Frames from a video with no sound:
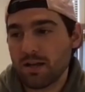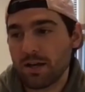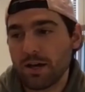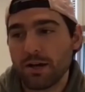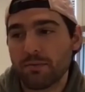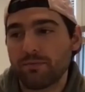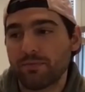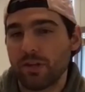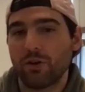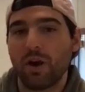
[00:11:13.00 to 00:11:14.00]

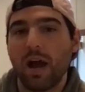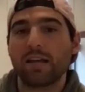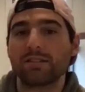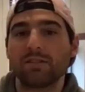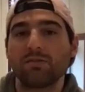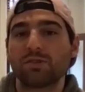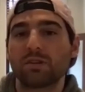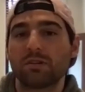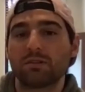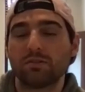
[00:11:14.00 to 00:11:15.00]
I as a
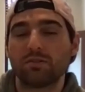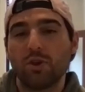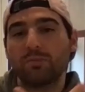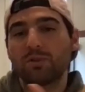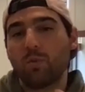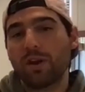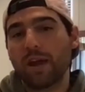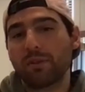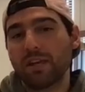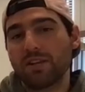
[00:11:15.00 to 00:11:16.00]
user show up to one
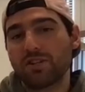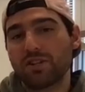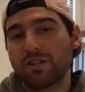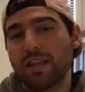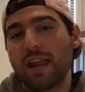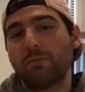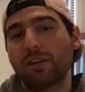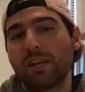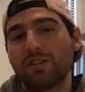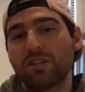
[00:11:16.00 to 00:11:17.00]
application, that
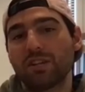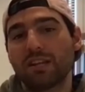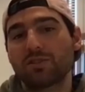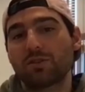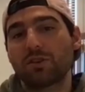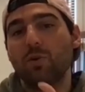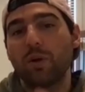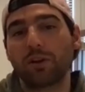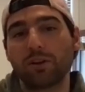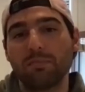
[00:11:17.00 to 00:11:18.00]
application can sort of
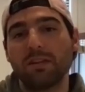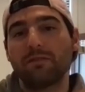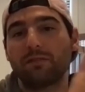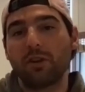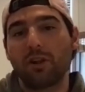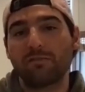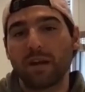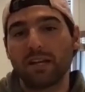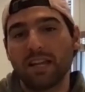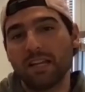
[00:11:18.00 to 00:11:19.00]
query me for all of
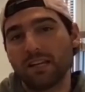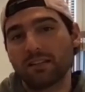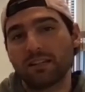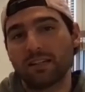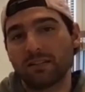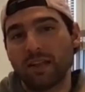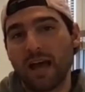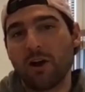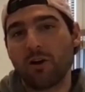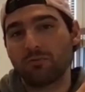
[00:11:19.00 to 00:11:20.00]
my data and
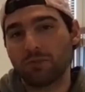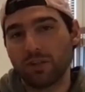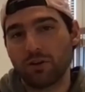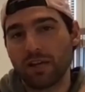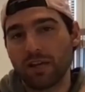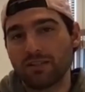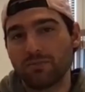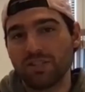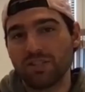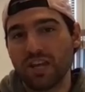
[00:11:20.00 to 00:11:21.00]
allow, it to
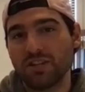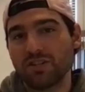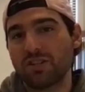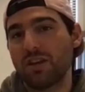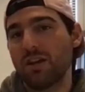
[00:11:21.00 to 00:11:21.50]
be changed.